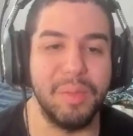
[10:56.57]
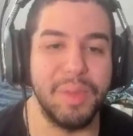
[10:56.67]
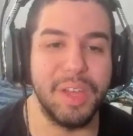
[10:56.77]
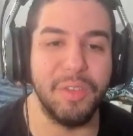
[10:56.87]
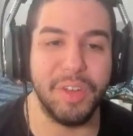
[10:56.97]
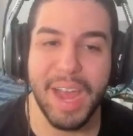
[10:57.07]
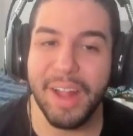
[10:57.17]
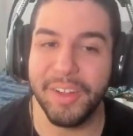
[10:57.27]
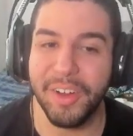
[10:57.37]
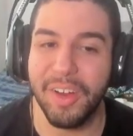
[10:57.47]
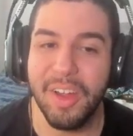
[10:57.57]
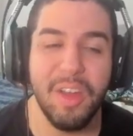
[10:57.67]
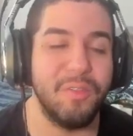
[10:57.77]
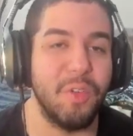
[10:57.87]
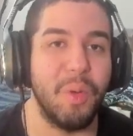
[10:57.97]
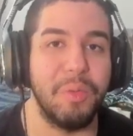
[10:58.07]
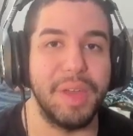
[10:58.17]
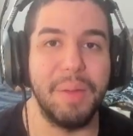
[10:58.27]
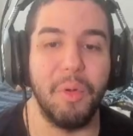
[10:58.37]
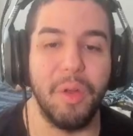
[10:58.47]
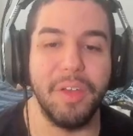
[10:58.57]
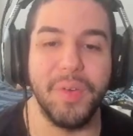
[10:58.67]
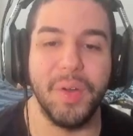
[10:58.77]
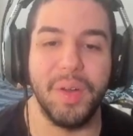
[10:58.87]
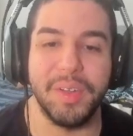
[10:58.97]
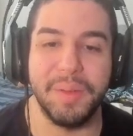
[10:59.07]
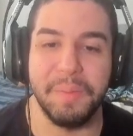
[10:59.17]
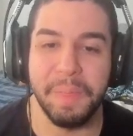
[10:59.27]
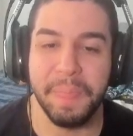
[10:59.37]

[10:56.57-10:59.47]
be good for Gallagher for when we get more info on him.